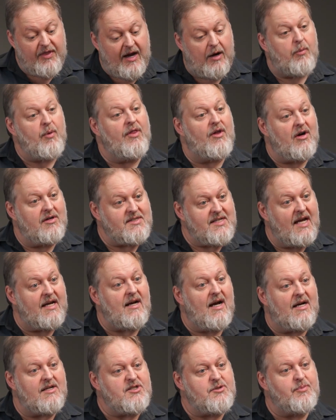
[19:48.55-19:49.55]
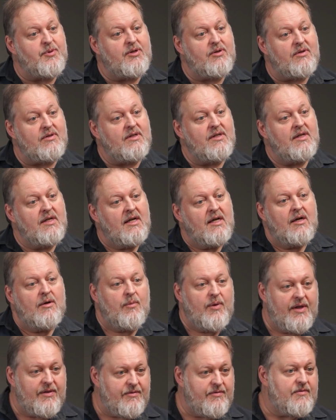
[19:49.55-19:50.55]
there with our tent hospital
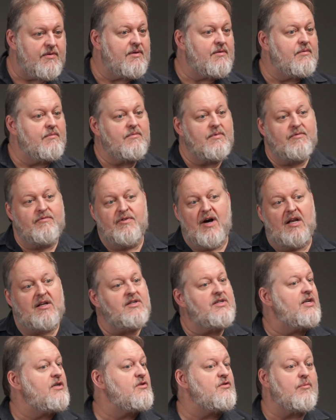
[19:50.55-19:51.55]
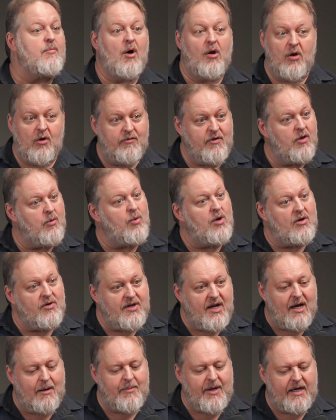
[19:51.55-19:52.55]
with volunteers from all over the
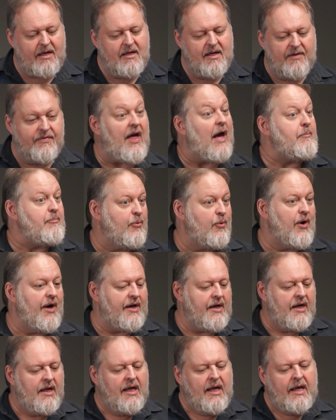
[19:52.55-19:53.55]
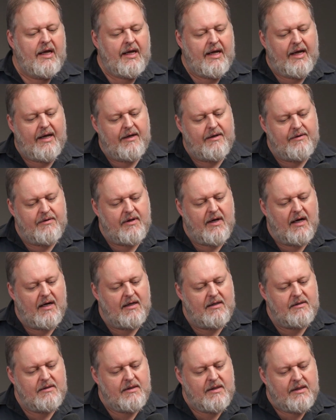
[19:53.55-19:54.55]
world coming at that point. And
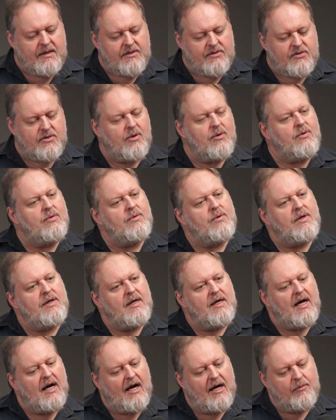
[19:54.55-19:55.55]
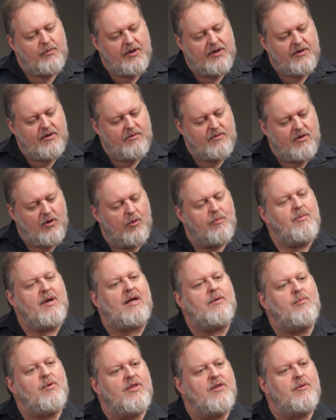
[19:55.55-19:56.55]
so I would go
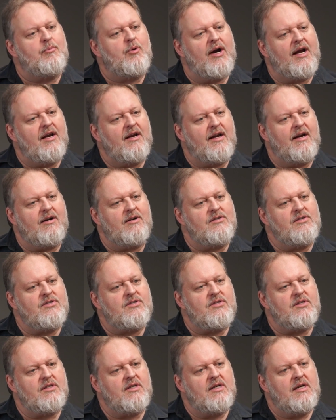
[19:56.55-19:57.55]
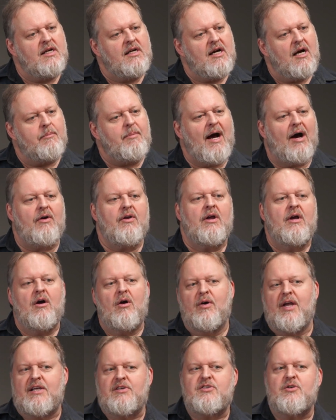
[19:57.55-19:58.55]
meet with the brigadiers about,
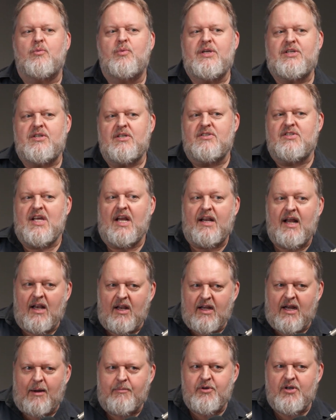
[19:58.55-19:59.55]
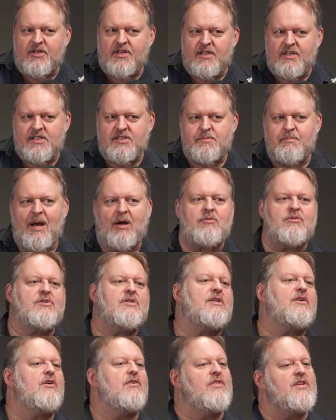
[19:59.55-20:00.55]
okay, so we should send a helicopter to this
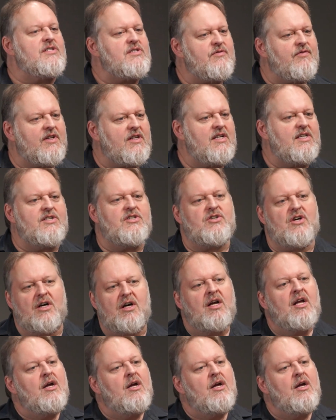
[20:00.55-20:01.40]
mountain or this village, or